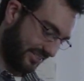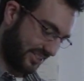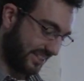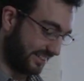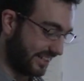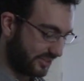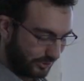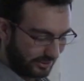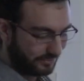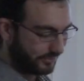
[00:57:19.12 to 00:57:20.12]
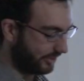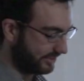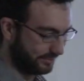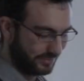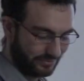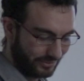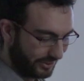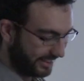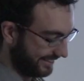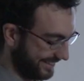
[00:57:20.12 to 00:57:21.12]
on the sheet? I should have wrote them
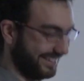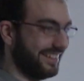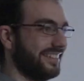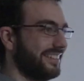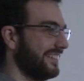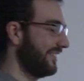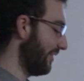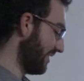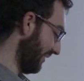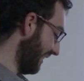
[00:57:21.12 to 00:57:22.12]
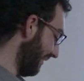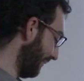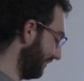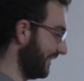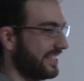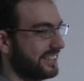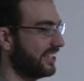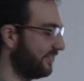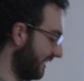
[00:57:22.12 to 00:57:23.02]
beforehand in case this question came up. This is a